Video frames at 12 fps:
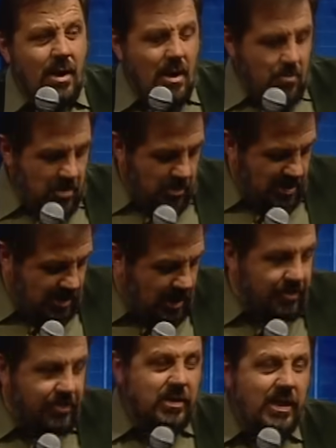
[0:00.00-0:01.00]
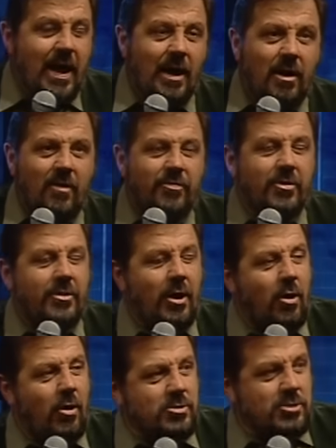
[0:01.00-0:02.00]
Where we'll cut the tail off the
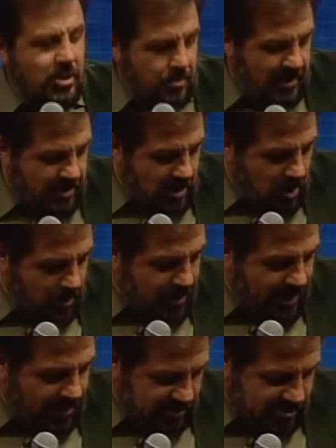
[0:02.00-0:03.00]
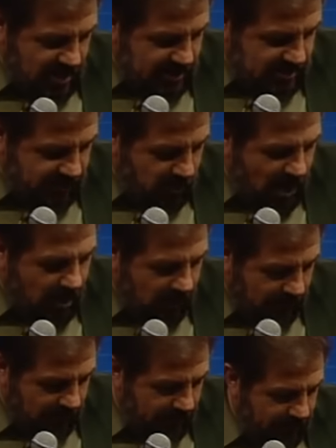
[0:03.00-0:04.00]
dog so there'll be no apparent signs of
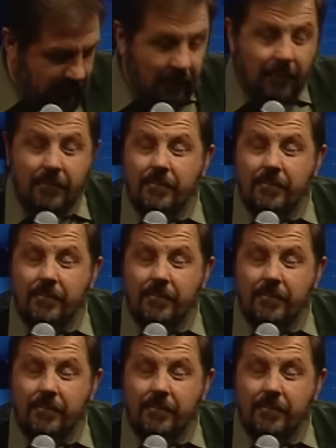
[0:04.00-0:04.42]
welcome, you know.